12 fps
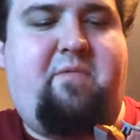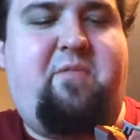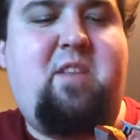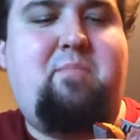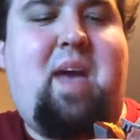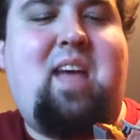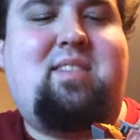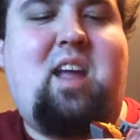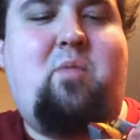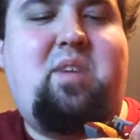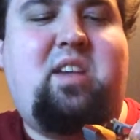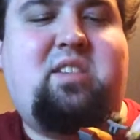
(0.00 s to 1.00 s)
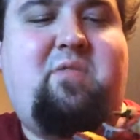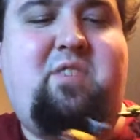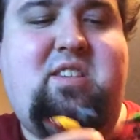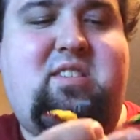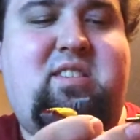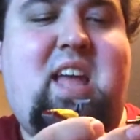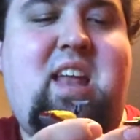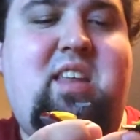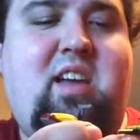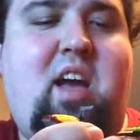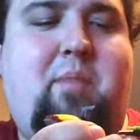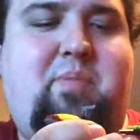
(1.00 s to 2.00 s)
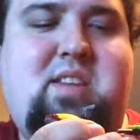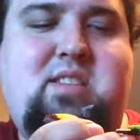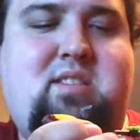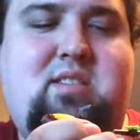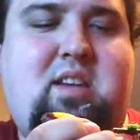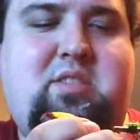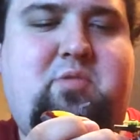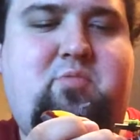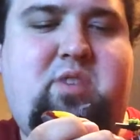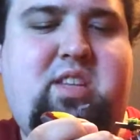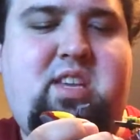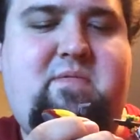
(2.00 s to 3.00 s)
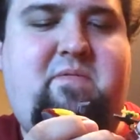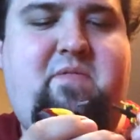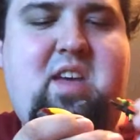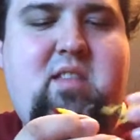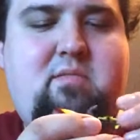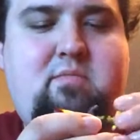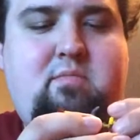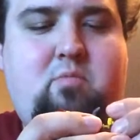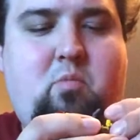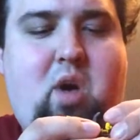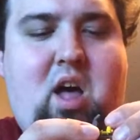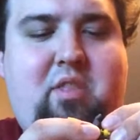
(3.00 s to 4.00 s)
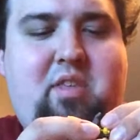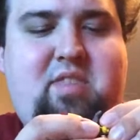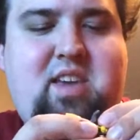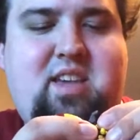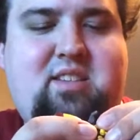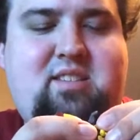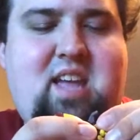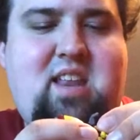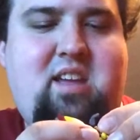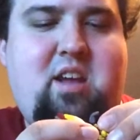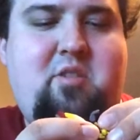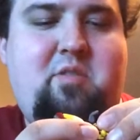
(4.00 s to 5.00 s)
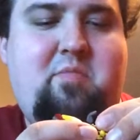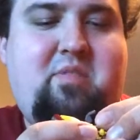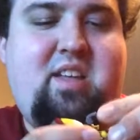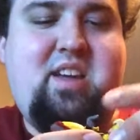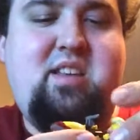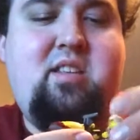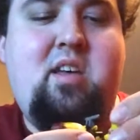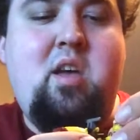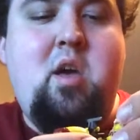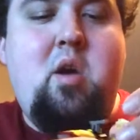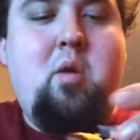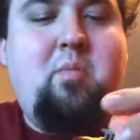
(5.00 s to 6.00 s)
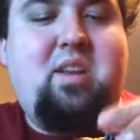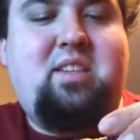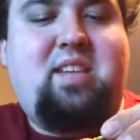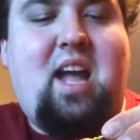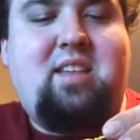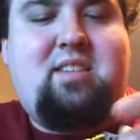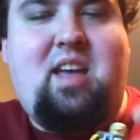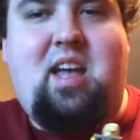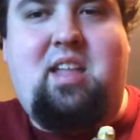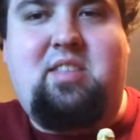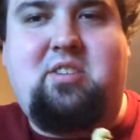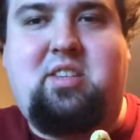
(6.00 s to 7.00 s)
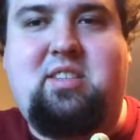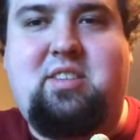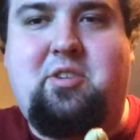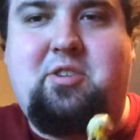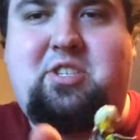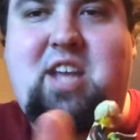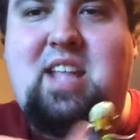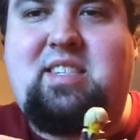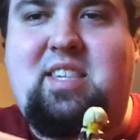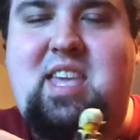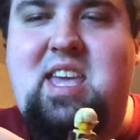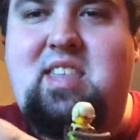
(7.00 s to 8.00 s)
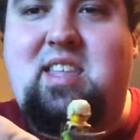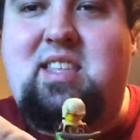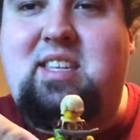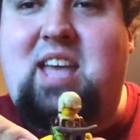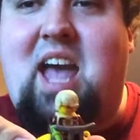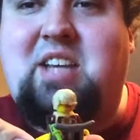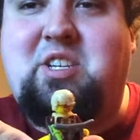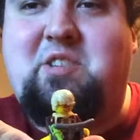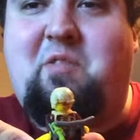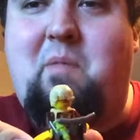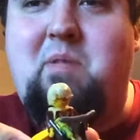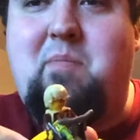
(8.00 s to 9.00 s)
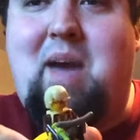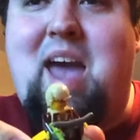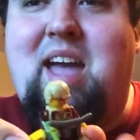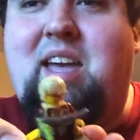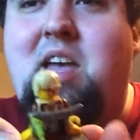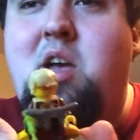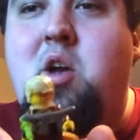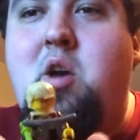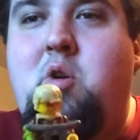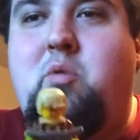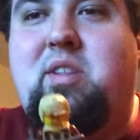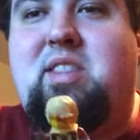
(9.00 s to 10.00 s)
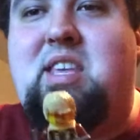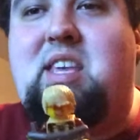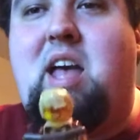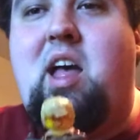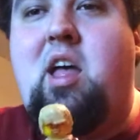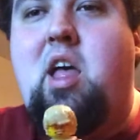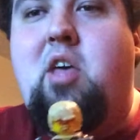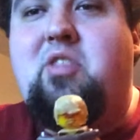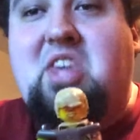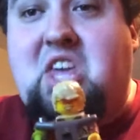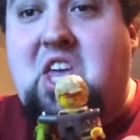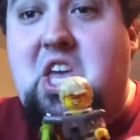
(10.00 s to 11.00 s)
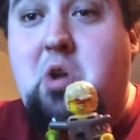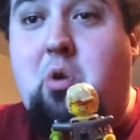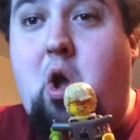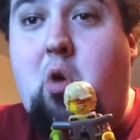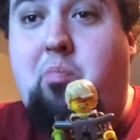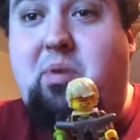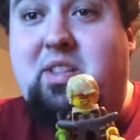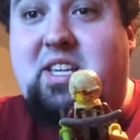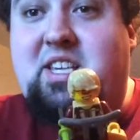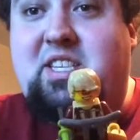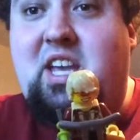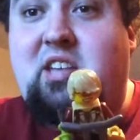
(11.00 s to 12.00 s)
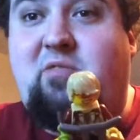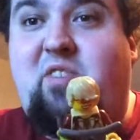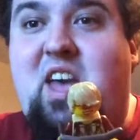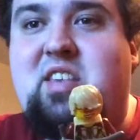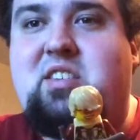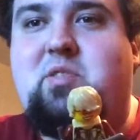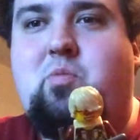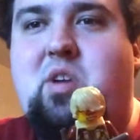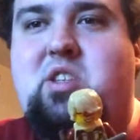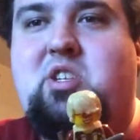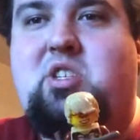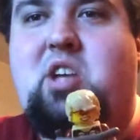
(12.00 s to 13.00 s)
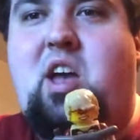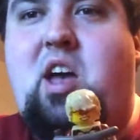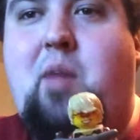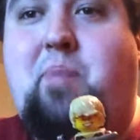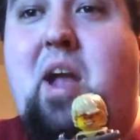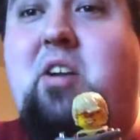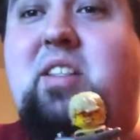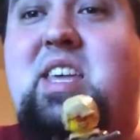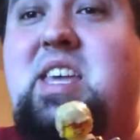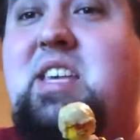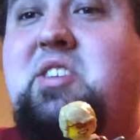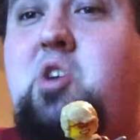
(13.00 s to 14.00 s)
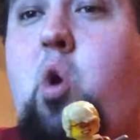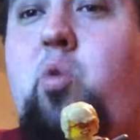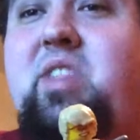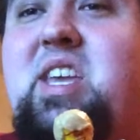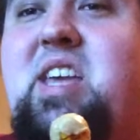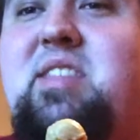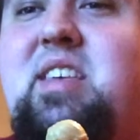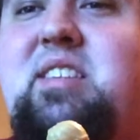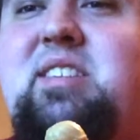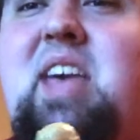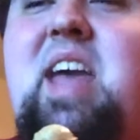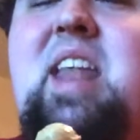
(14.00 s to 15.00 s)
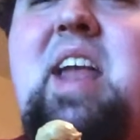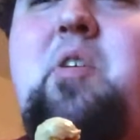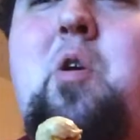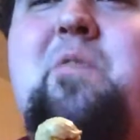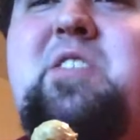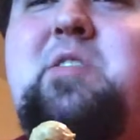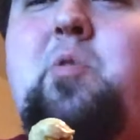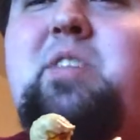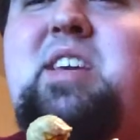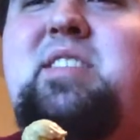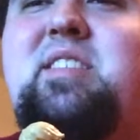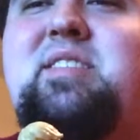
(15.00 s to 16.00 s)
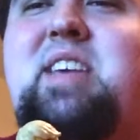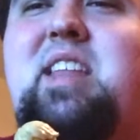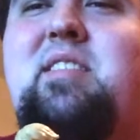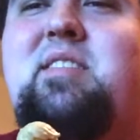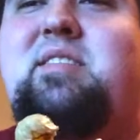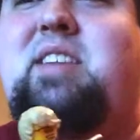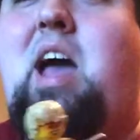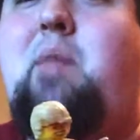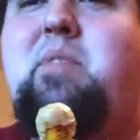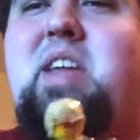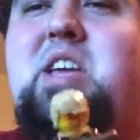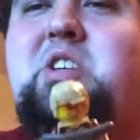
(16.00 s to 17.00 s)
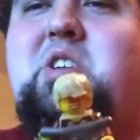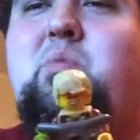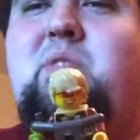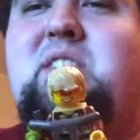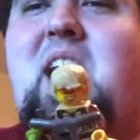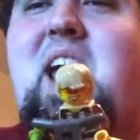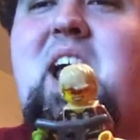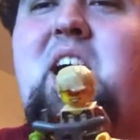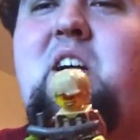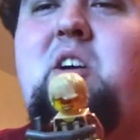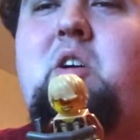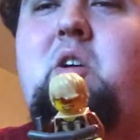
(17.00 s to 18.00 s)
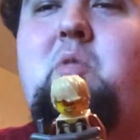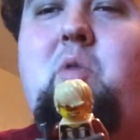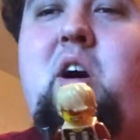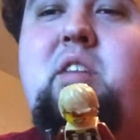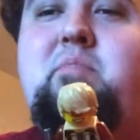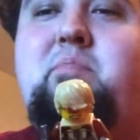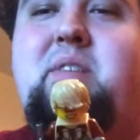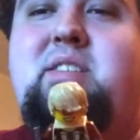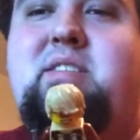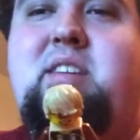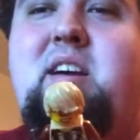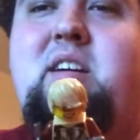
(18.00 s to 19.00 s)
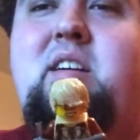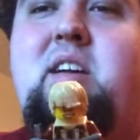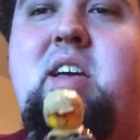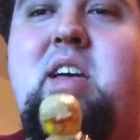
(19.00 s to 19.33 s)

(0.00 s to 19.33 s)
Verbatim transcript: fit back there because if he's standing up, he doesn't really fit while the thing is standing under the plane. But he's got uh, there's this little jet ski that detaches from the back with the uh, the hero ballistics vest, which uh, apparently he's only in this set. I don't know if he's only in this set in this combination with the hair or what, but uh,